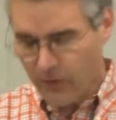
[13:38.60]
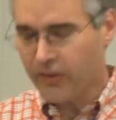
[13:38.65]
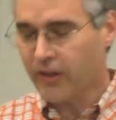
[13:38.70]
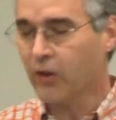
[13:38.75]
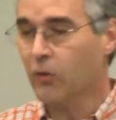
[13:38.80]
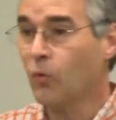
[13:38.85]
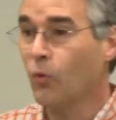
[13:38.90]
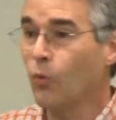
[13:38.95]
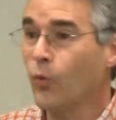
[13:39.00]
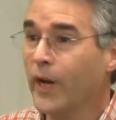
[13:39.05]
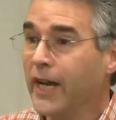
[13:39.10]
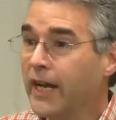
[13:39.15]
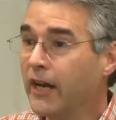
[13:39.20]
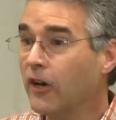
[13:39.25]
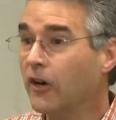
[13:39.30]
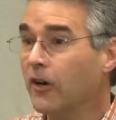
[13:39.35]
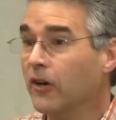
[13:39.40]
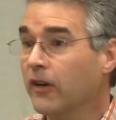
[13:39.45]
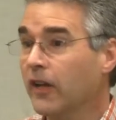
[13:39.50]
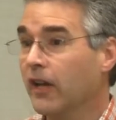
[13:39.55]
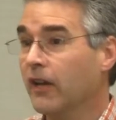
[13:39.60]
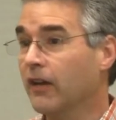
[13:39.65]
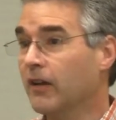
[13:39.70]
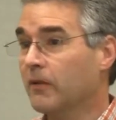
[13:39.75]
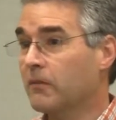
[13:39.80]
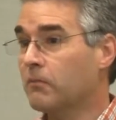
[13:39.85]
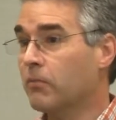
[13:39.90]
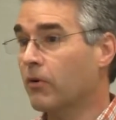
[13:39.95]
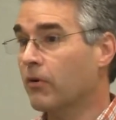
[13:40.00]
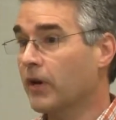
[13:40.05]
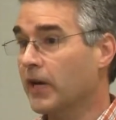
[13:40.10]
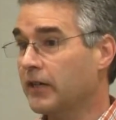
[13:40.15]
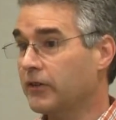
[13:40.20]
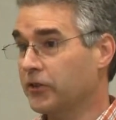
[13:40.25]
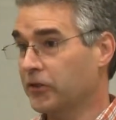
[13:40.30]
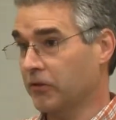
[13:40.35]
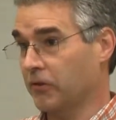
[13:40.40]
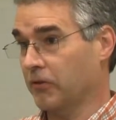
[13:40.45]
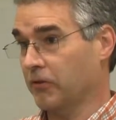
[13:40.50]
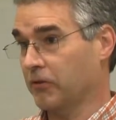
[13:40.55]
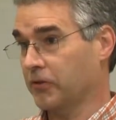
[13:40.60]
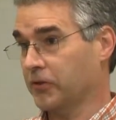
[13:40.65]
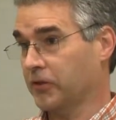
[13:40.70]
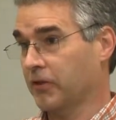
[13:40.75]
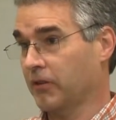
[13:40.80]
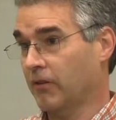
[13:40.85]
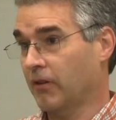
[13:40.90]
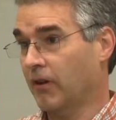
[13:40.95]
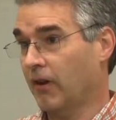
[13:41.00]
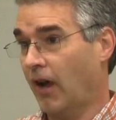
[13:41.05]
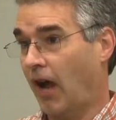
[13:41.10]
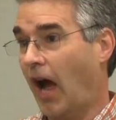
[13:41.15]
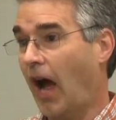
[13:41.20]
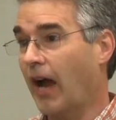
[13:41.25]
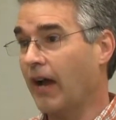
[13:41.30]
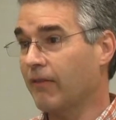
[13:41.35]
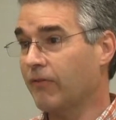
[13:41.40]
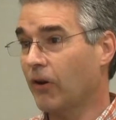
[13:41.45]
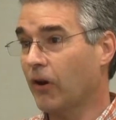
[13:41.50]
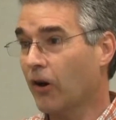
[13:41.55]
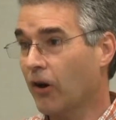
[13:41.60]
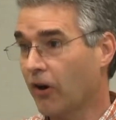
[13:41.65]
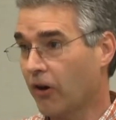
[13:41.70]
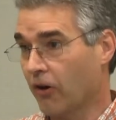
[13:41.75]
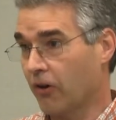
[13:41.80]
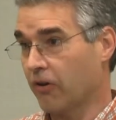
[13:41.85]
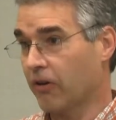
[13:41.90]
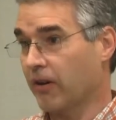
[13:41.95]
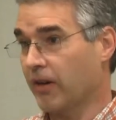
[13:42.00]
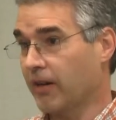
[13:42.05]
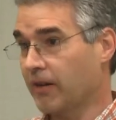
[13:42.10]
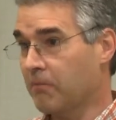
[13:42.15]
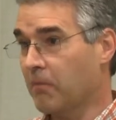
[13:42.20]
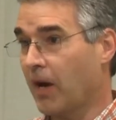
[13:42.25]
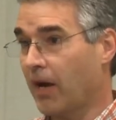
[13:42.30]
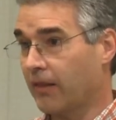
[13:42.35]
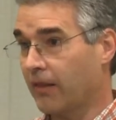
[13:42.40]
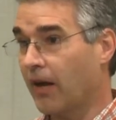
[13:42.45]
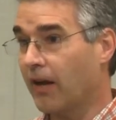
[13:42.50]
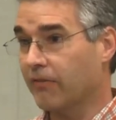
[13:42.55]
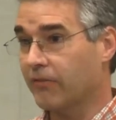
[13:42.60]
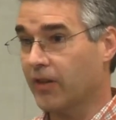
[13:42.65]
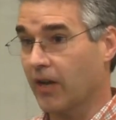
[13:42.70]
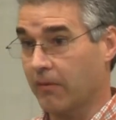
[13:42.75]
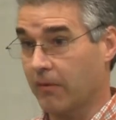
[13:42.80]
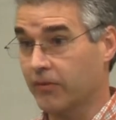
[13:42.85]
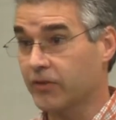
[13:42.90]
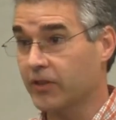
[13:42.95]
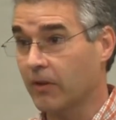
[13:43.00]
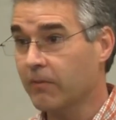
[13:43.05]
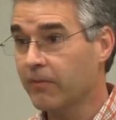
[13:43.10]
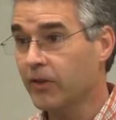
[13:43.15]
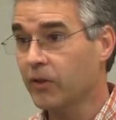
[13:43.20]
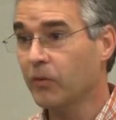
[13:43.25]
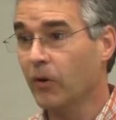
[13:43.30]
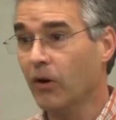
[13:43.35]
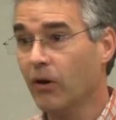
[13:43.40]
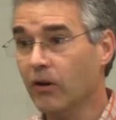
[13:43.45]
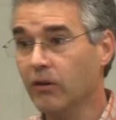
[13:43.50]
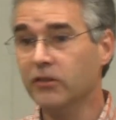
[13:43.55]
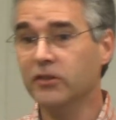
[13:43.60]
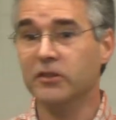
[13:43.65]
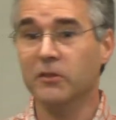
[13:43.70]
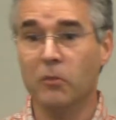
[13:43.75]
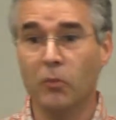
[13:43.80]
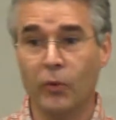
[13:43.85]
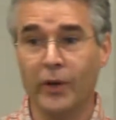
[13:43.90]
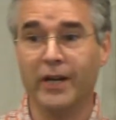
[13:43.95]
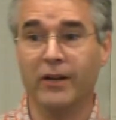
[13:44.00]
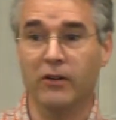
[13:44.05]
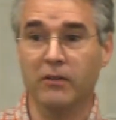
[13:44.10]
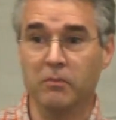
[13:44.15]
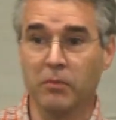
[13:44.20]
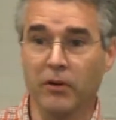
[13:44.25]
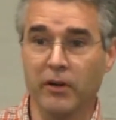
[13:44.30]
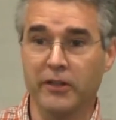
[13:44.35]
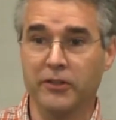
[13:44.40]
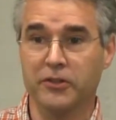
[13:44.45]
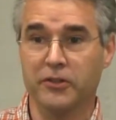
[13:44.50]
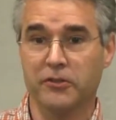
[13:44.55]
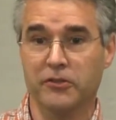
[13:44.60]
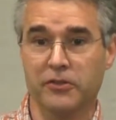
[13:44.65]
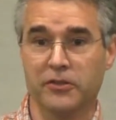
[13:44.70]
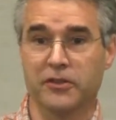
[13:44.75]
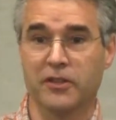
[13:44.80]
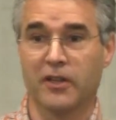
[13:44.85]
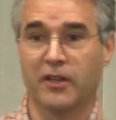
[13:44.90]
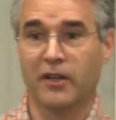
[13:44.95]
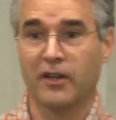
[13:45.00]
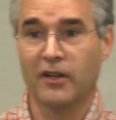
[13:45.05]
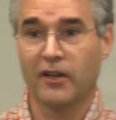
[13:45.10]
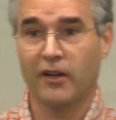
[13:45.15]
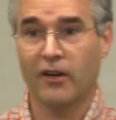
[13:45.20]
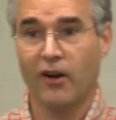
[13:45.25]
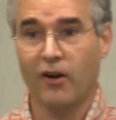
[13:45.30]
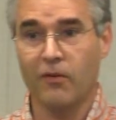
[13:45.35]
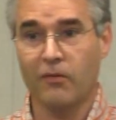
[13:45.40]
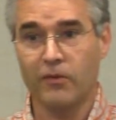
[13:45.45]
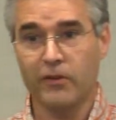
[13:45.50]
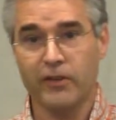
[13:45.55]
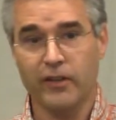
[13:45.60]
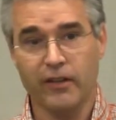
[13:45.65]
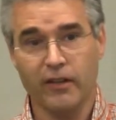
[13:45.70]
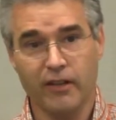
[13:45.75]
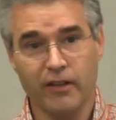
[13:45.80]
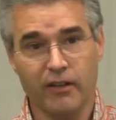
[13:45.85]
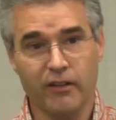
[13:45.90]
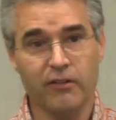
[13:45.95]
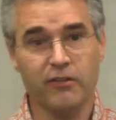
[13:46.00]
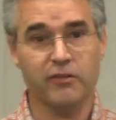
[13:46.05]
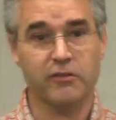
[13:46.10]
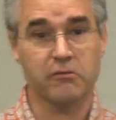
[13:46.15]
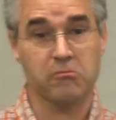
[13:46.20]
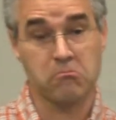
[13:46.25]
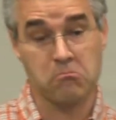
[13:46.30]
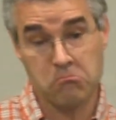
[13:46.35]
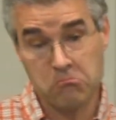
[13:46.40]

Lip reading: the weird preachers I have heard in my lifetime. Have some of you heard some weird preachers over the years?